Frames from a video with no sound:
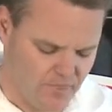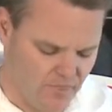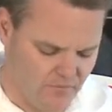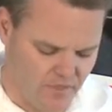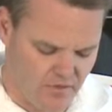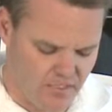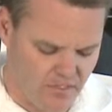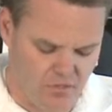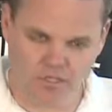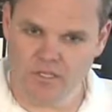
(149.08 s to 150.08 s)
A very
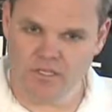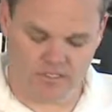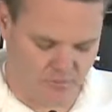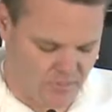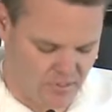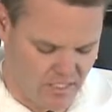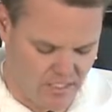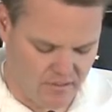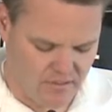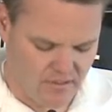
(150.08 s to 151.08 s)
good, simple
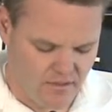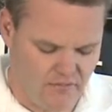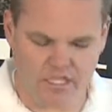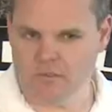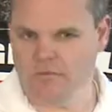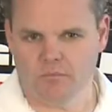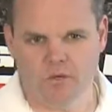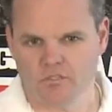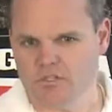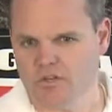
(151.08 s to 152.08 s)
kit available for
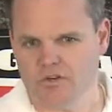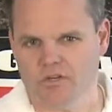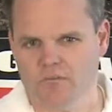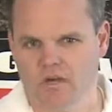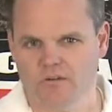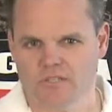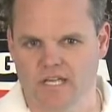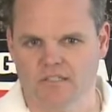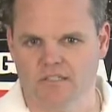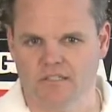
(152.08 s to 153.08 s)
most current models
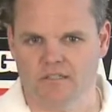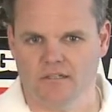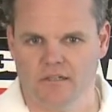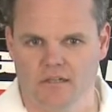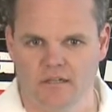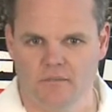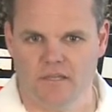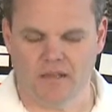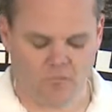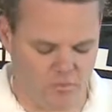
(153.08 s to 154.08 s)
out there
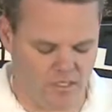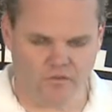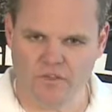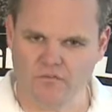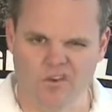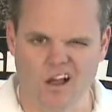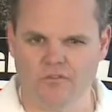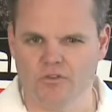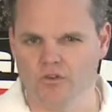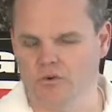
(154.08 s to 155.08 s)
and would benefit for
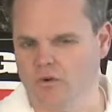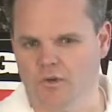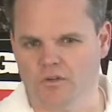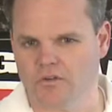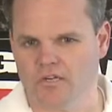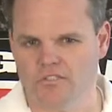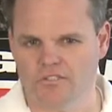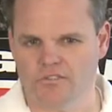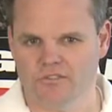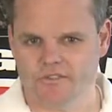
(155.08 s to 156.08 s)
off-road or motocross
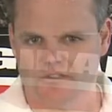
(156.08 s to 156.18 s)
use.